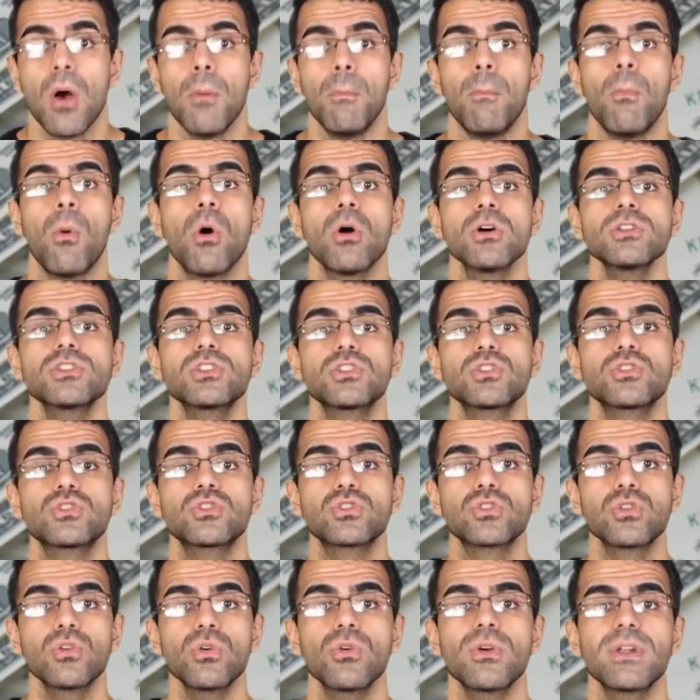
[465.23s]
Most
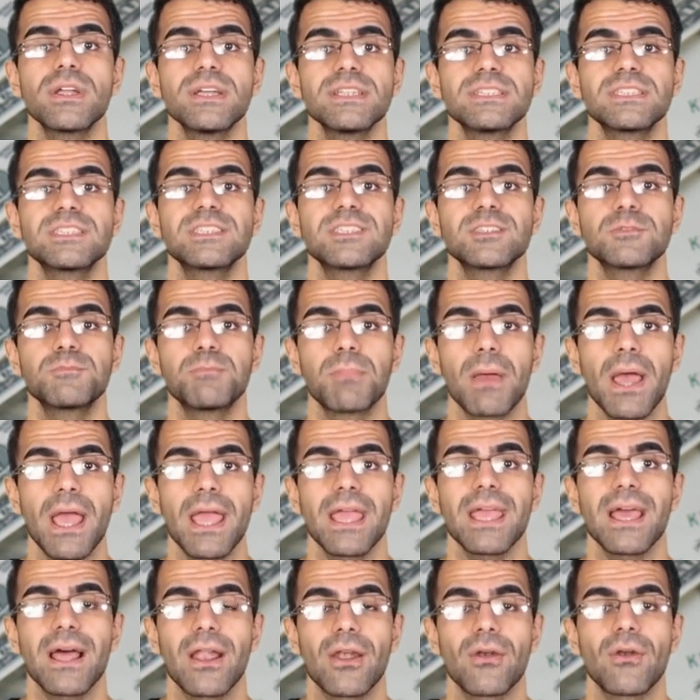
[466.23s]
tourists
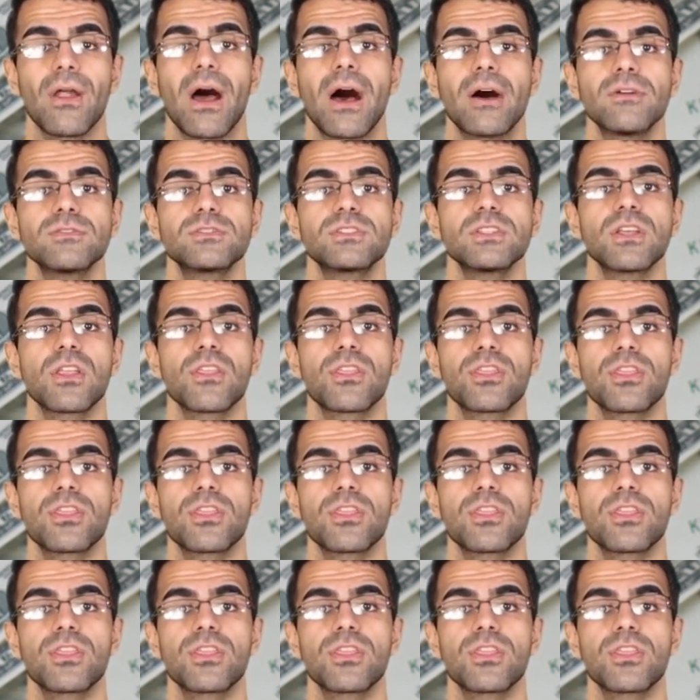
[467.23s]
pay around